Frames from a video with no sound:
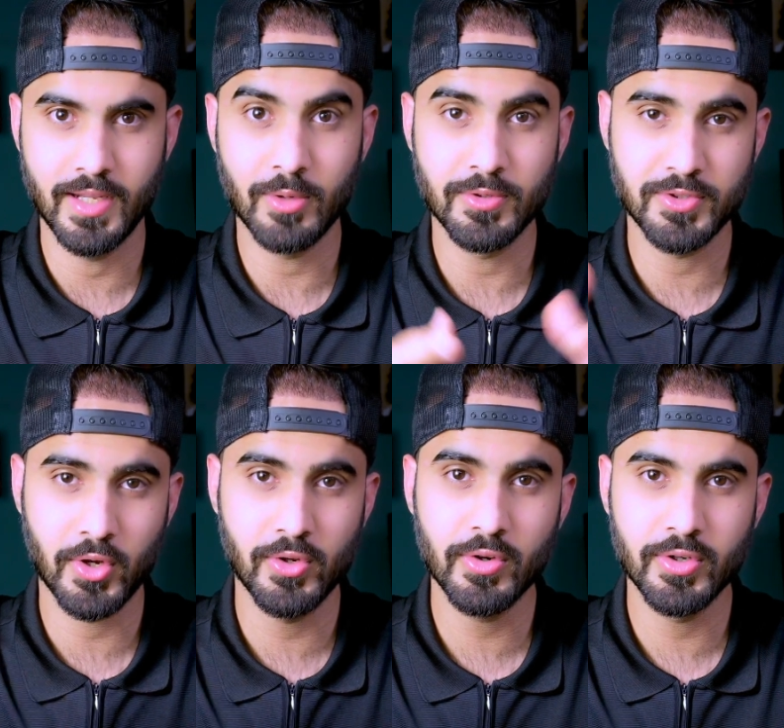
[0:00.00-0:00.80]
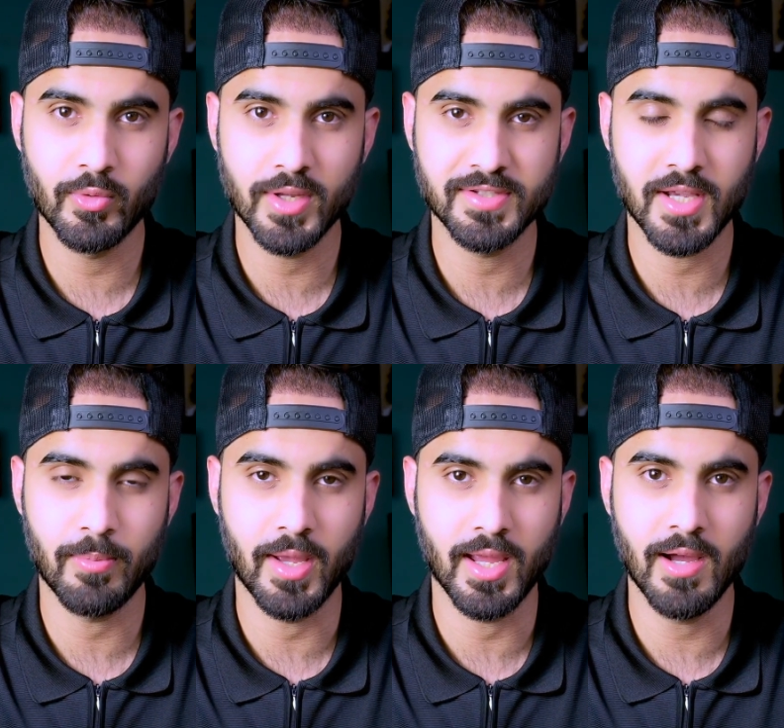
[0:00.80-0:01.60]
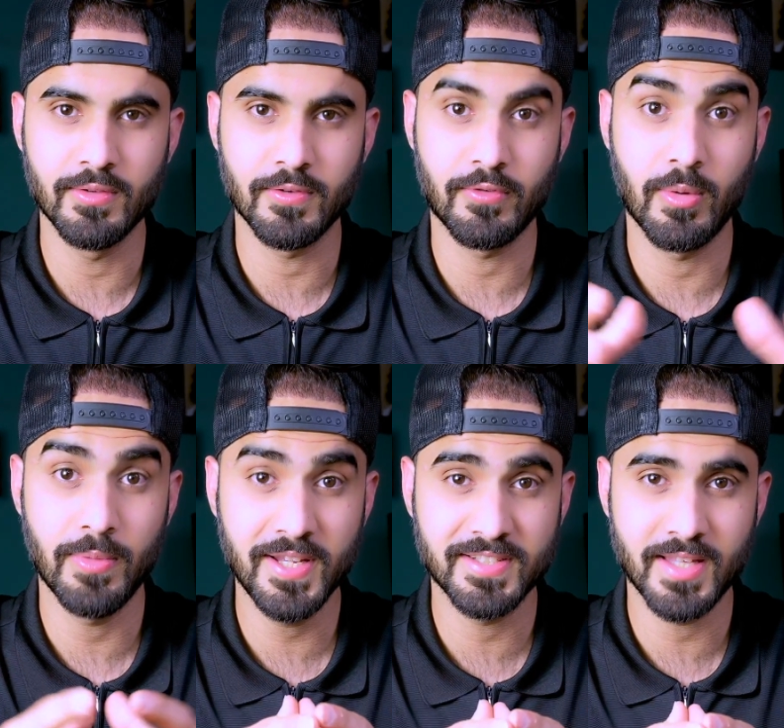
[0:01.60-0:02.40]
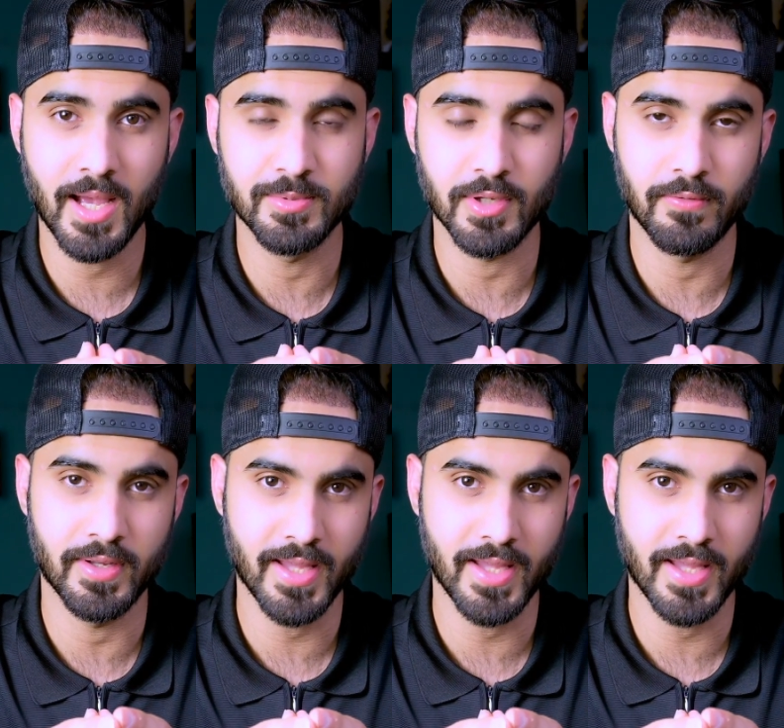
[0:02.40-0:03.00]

Now, to secure your WhatsApp account from these types of